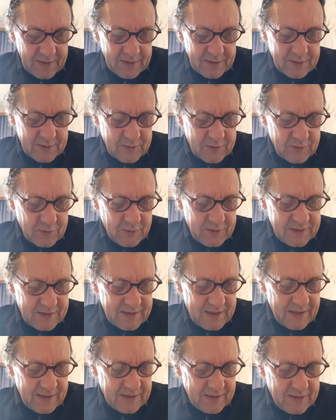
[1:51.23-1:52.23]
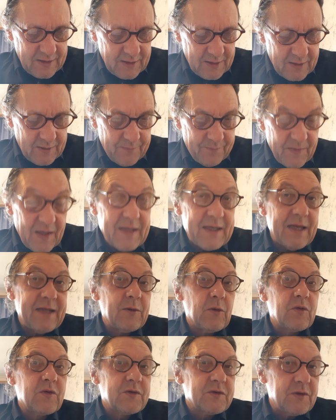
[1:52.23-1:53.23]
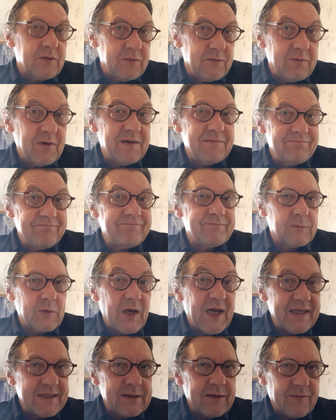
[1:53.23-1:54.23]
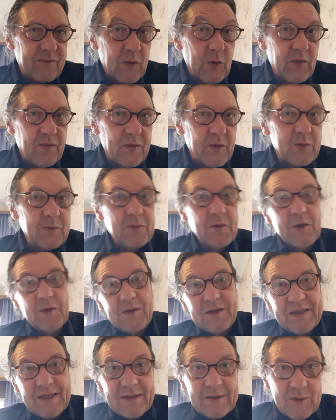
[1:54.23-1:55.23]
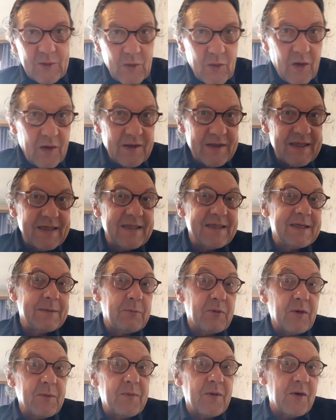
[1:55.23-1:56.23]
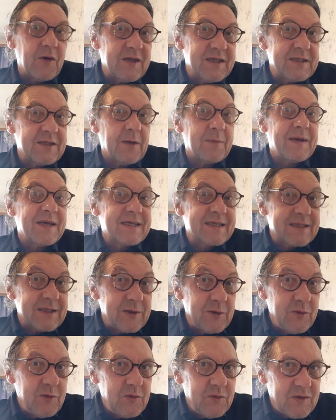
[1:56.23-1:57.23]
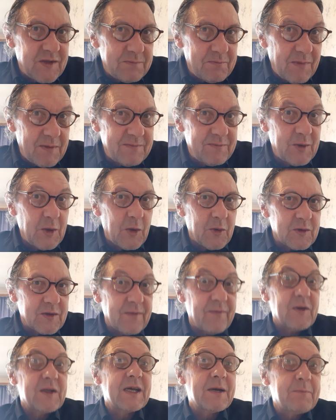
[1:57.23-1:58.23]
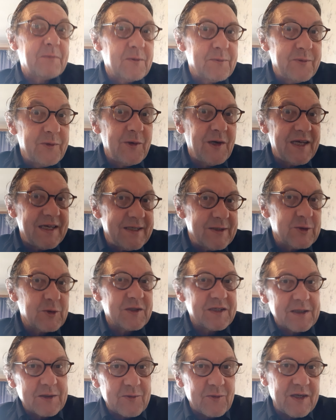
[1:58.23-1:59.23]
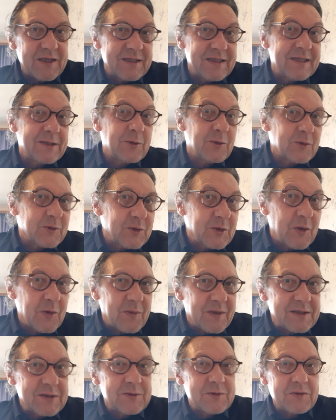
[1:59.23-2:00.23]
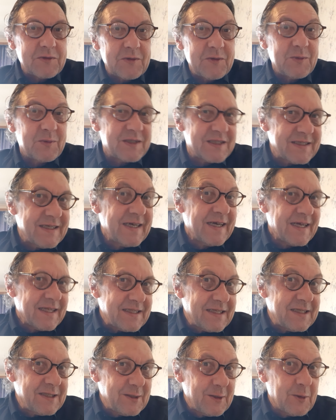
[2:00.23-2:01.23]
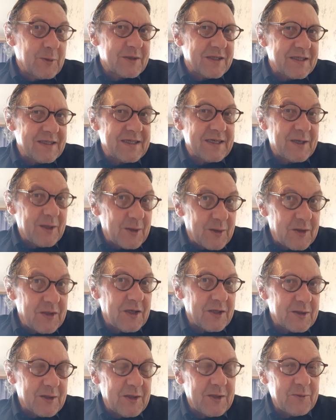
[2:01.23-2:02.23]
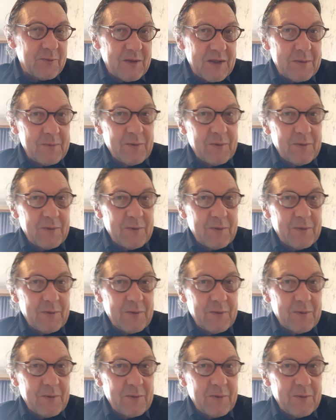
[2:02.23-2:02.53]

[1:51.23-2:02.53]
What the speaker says: So it's like and all the heads of governments and so on, they're preparing some excuse notes for their population. They're trying, they don't know what to do, but they know that they're not going to be